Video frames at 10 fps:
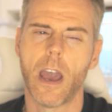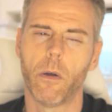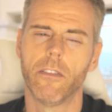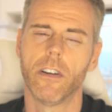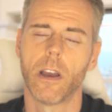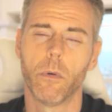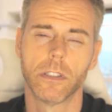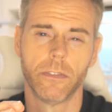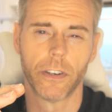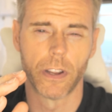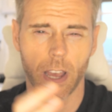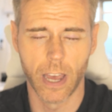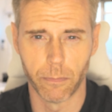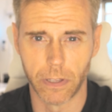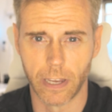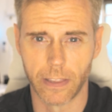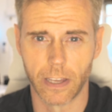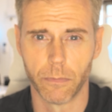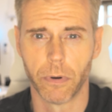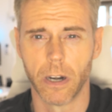However, I wasn't very happy at
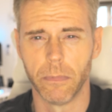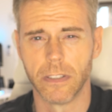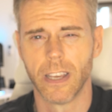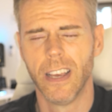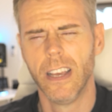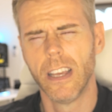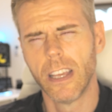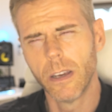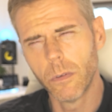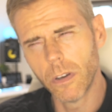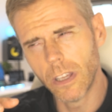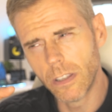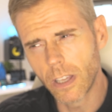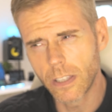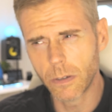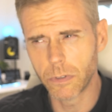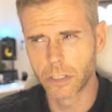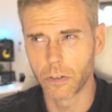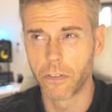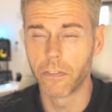that apartment. Not that it was
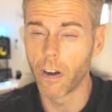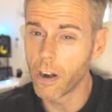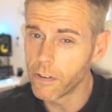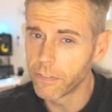so far